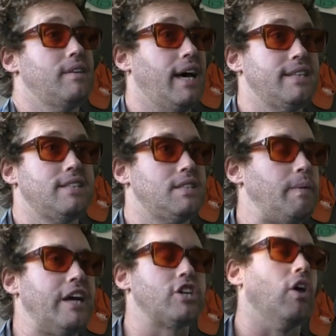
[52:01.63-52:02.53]
That's the
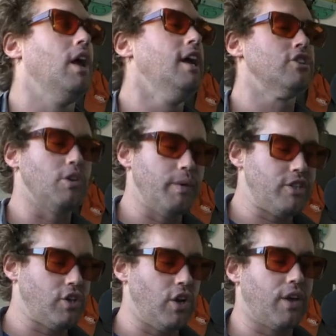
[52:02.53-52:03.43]
special. Yeah. So we
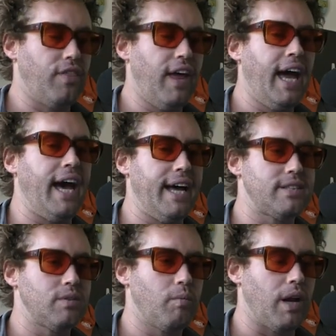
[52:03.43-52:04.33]
took
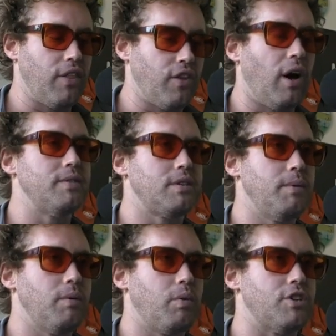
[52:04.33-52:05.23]
that, what I thought was
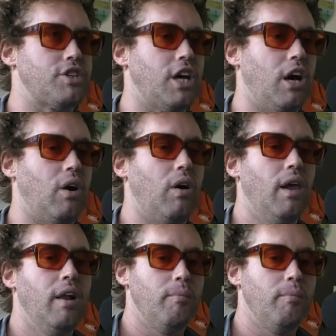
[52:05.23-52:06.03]
gonna be the worst show,